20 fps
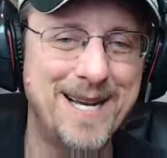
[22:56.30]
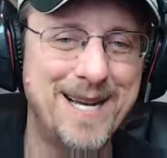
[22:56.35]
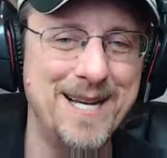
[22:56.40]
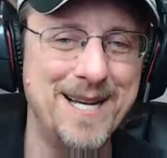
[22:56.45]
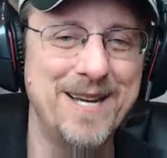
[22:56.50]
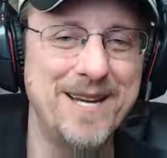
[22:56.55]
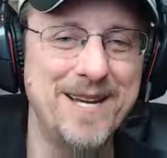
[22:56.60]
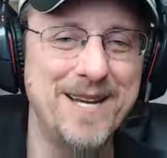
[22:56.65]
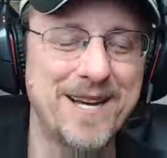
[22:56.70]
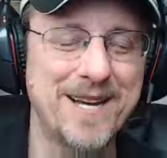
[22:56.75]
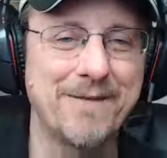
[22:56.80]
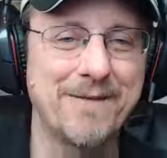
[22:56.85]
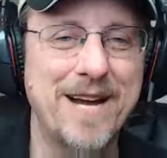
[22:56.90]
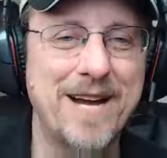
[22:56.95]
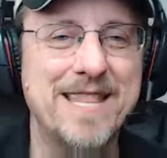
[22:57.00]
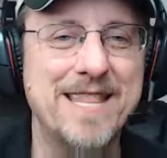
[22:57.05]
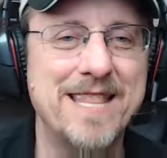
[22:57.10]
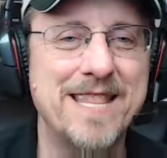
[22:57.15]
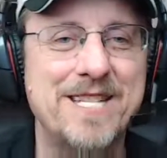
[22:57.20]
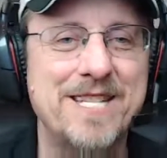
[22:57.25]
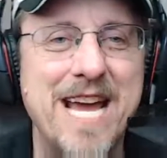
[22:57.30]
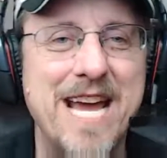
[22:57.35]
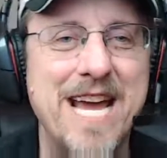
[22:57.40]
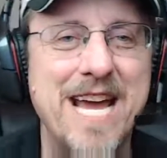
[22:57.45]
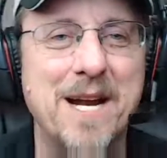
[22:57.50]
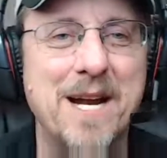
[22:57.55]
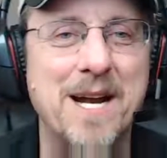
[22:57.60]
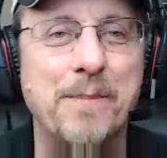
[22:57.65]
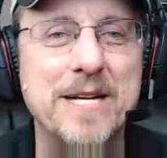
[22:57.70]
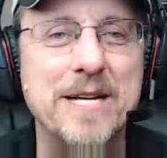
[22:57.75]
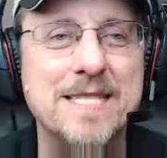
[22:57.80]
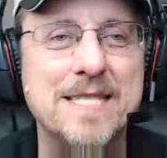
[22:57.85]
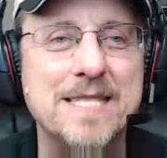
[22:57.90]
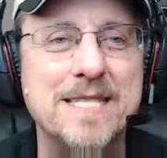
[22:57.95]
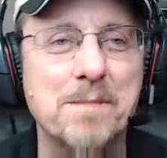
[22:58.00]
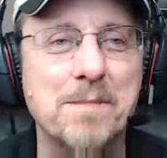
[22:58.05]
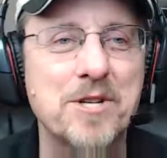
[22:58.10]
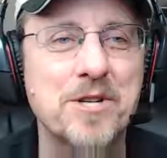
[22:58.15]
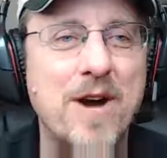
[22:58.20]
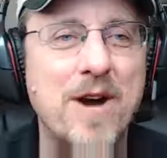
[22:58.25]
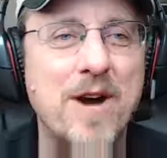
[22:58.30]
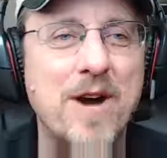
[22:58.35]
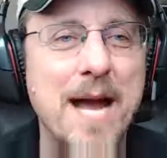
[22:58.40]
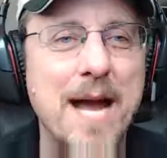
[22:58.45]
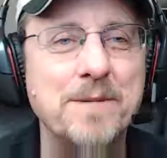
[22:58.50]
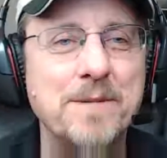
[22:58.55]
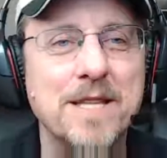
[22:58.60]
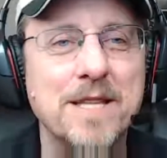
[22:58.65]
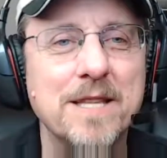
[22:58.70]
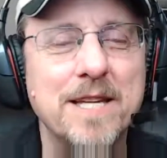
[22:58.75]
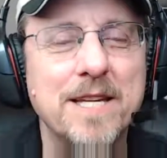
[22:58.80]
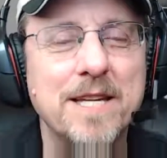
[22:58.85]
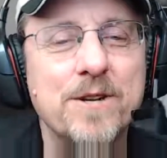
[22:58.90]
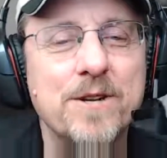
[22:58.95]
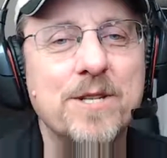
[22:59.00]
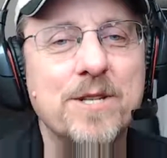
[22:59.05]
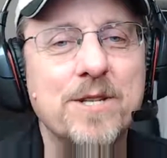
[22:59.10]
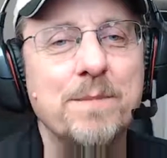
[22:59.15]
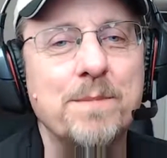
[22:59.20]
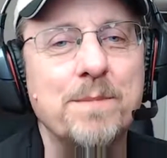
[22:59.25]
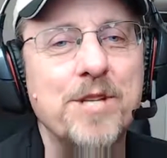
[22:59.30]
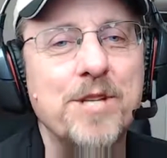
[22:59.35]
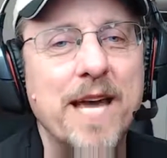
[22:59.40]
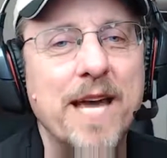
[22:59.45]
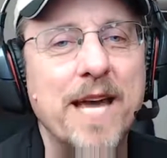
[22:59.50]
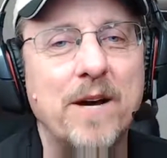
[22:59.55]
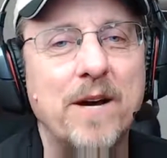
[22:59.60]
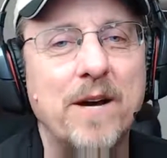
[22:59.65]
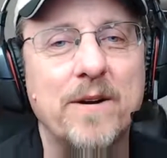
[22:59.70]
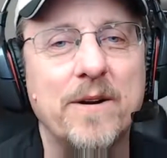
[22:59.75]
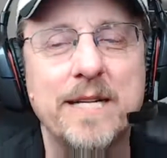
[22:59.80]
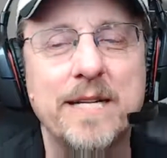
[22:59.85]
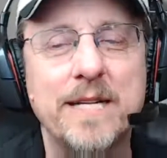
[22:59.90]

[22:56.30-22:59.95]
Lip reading: You can find the channel. Please subscribe to the YouTube channel.